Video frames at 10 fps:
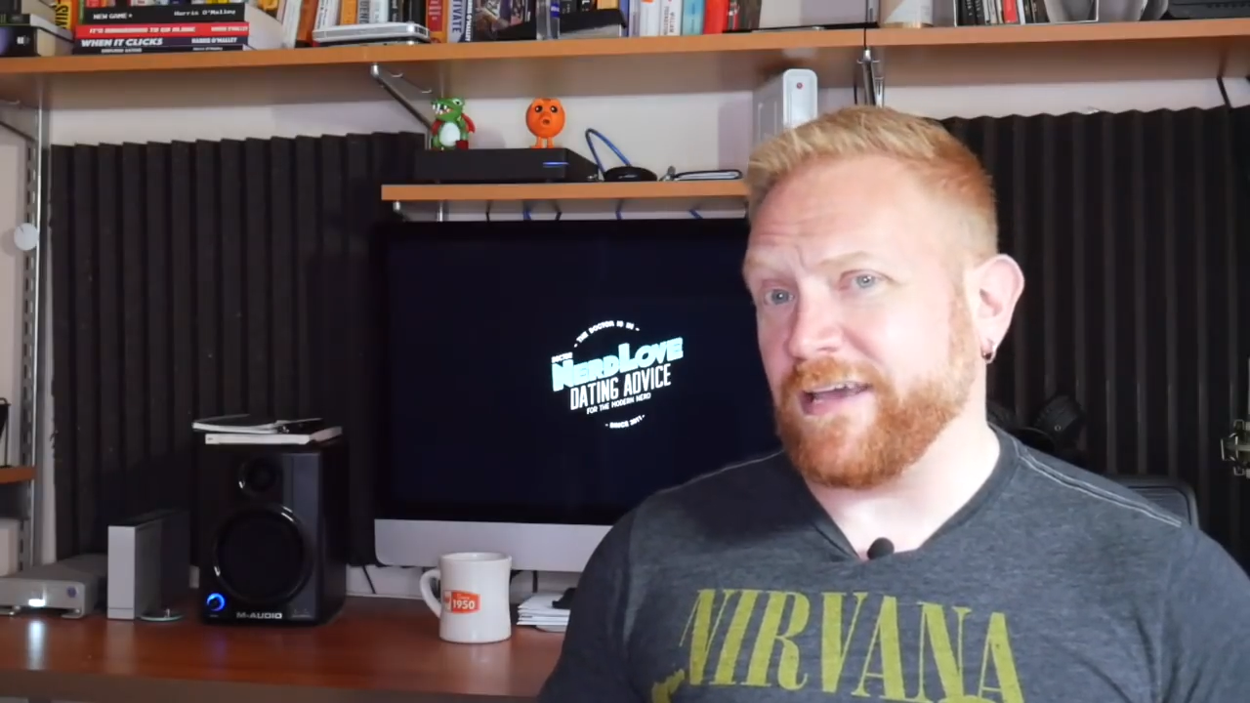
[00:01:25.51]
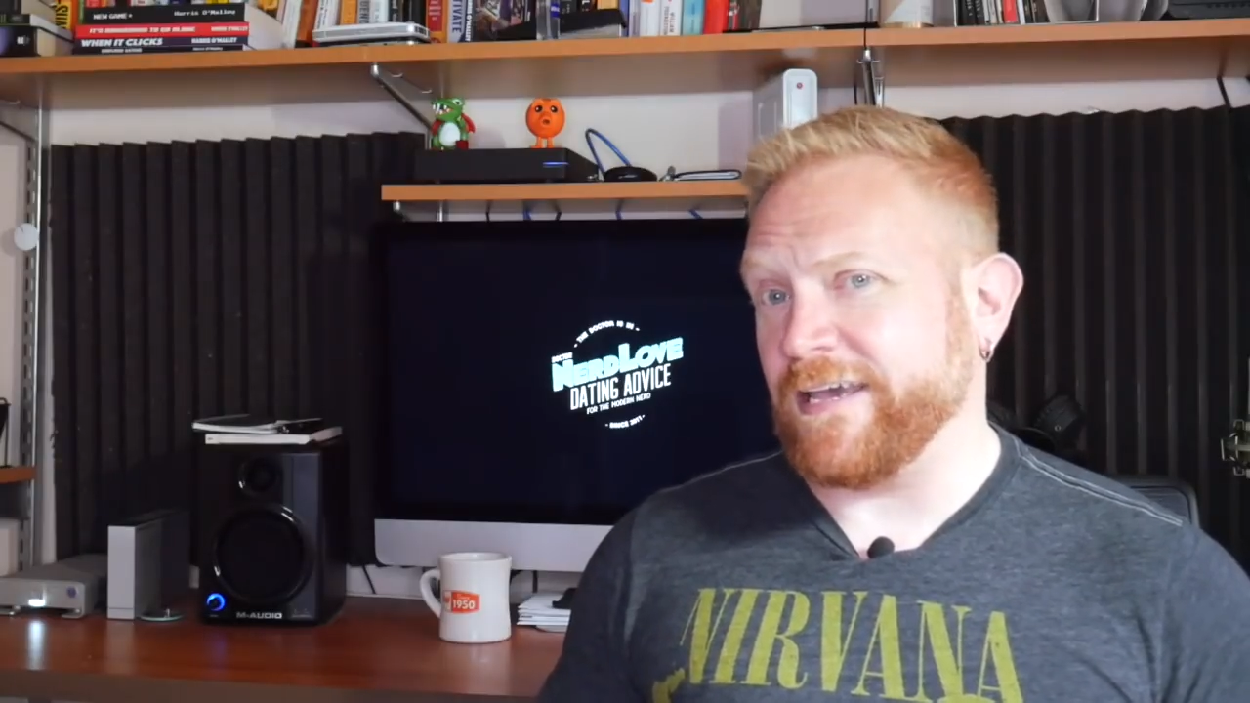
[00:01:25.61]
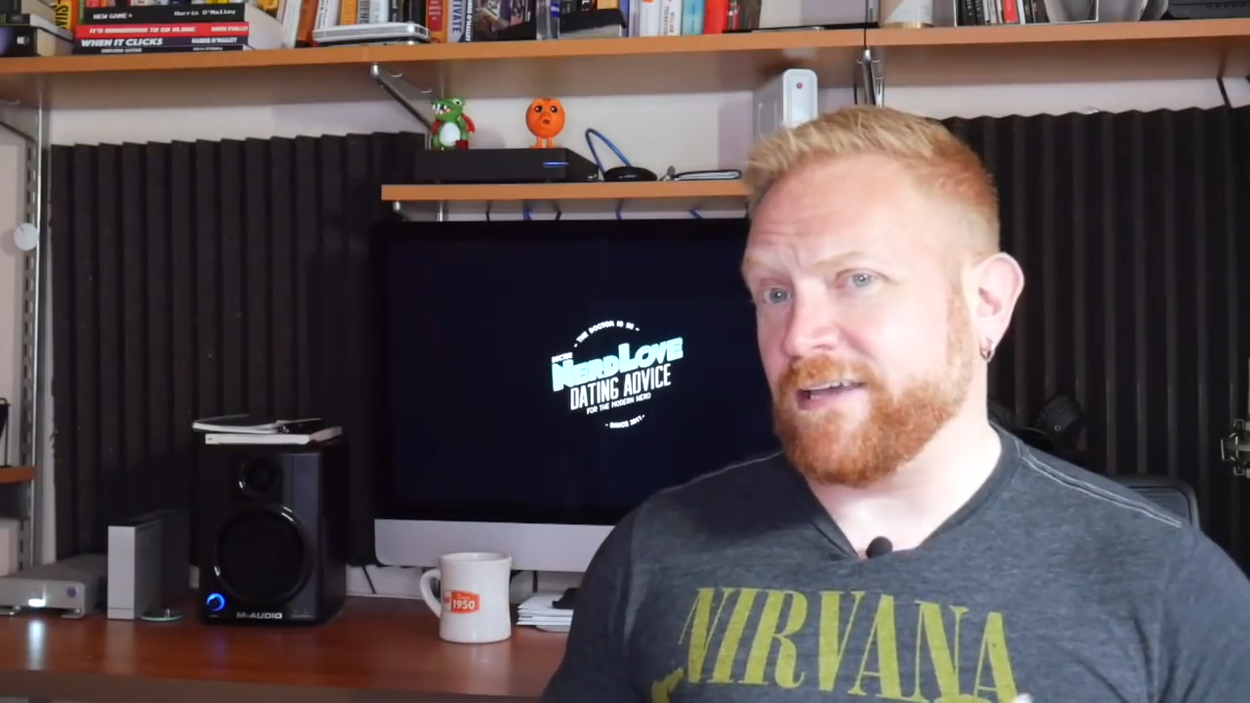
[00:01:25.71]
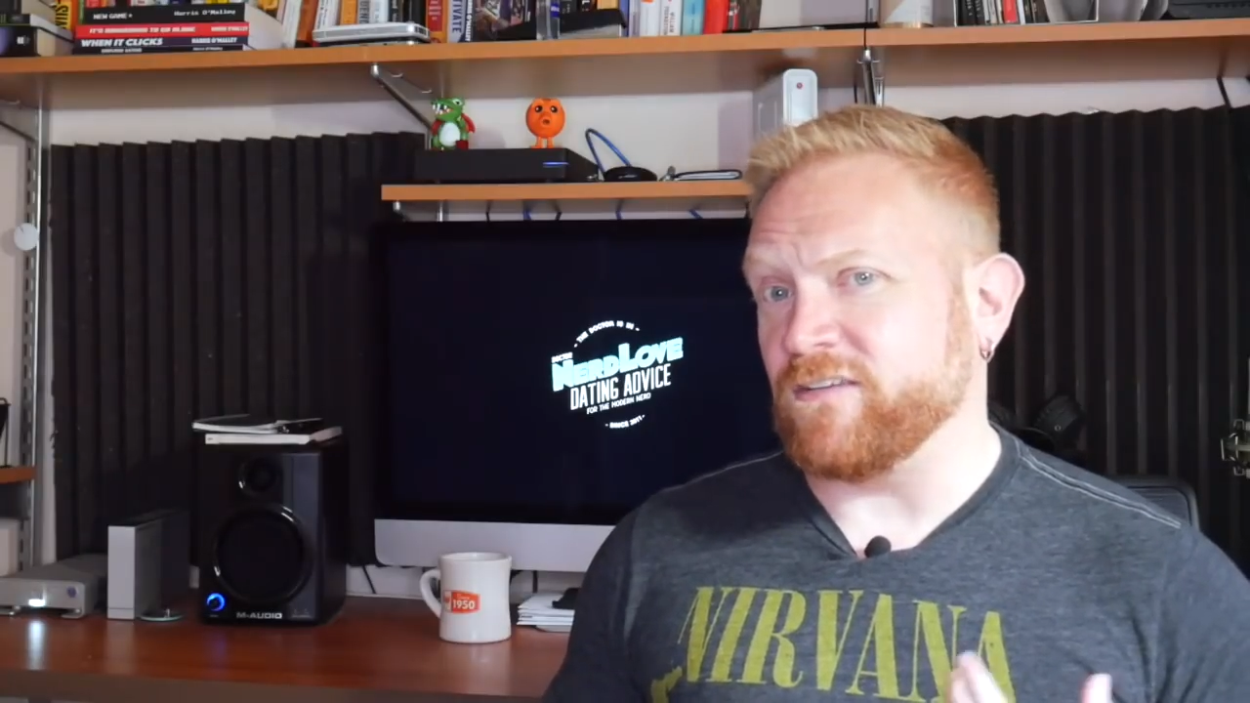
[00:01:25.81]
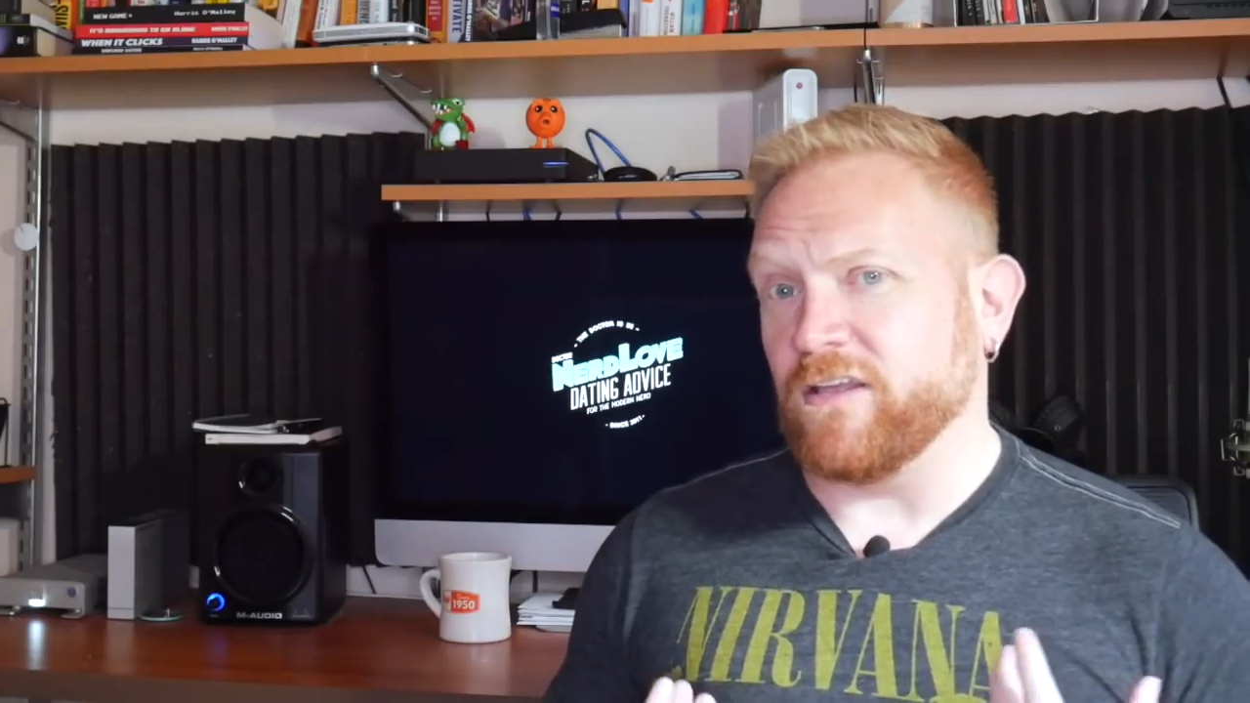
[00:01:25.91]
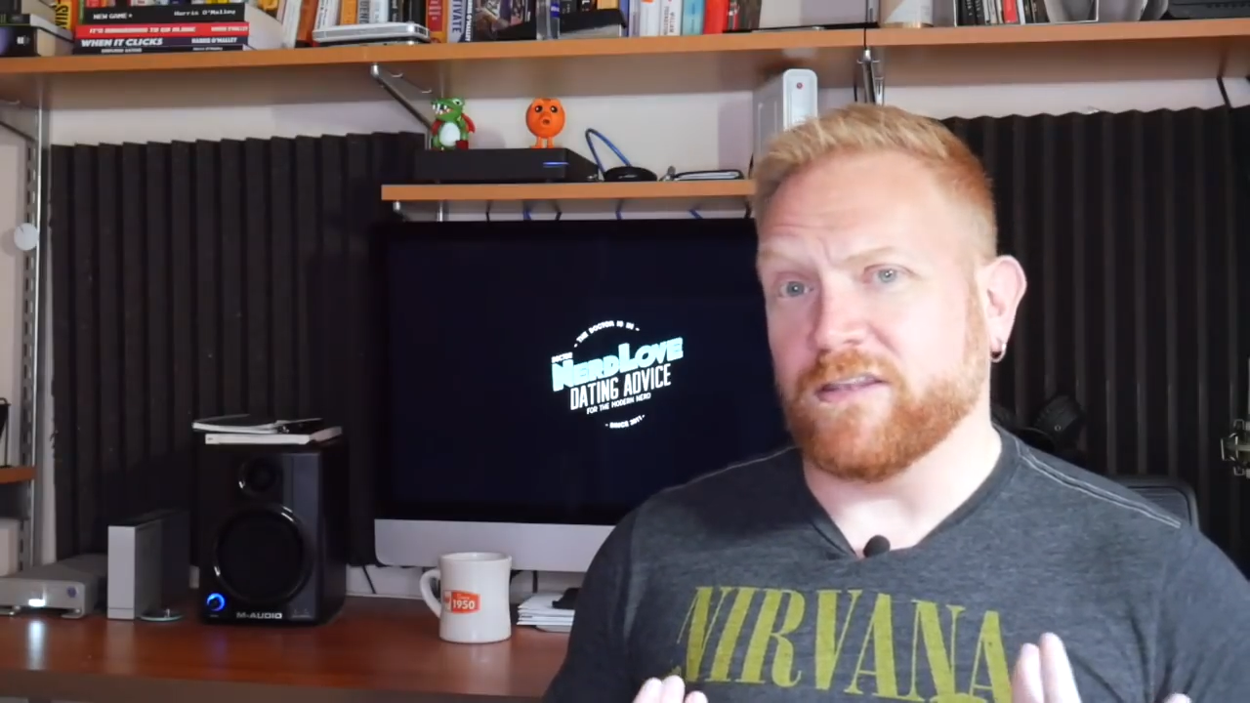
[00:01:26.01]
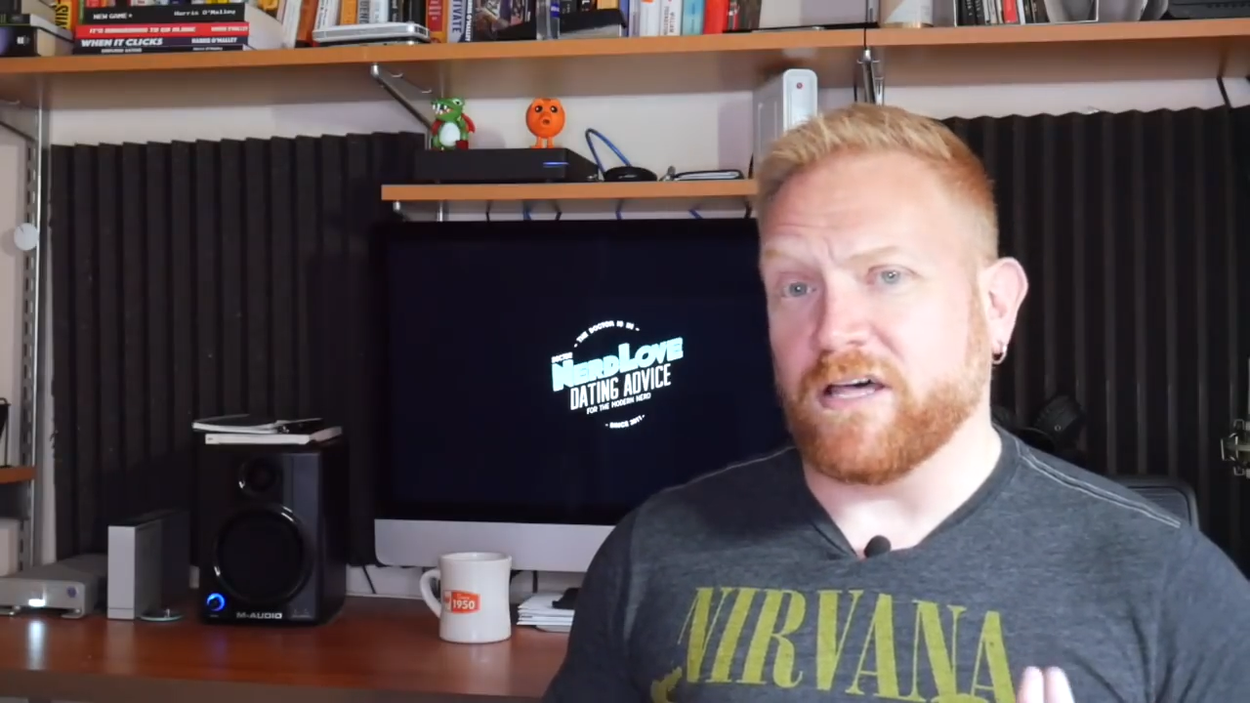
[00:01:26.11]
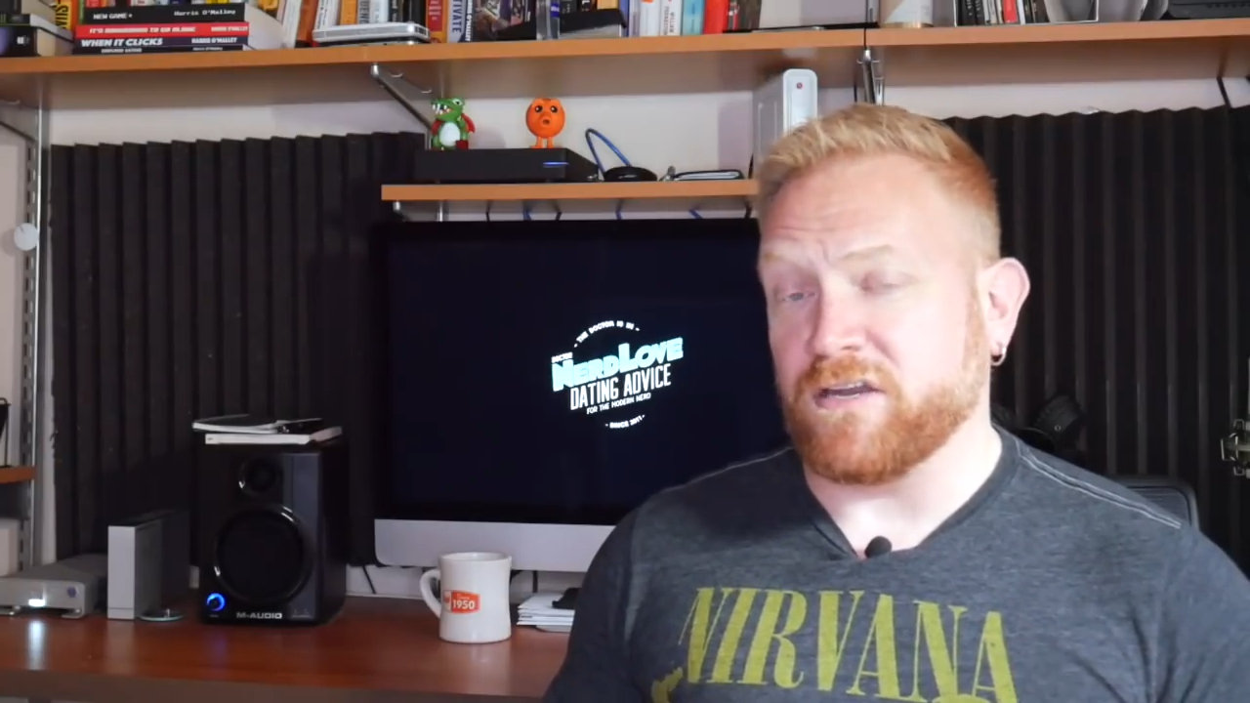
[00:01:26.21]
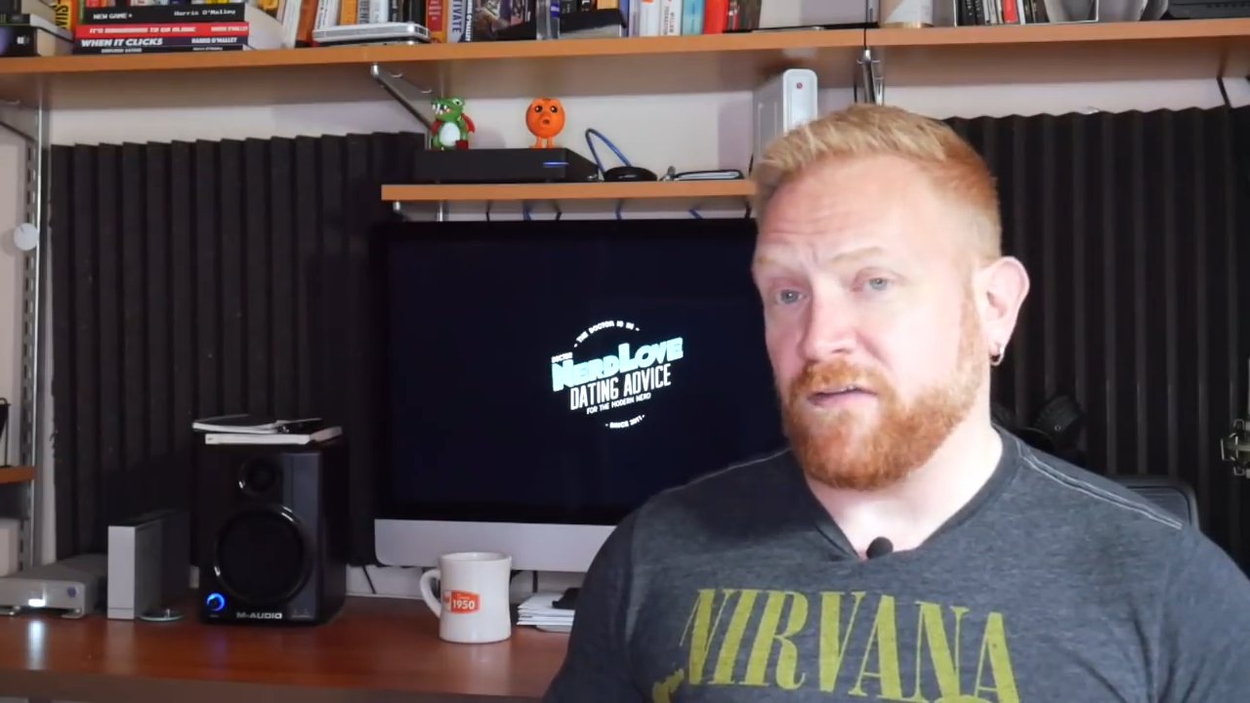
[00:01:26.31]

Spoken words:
and a lot of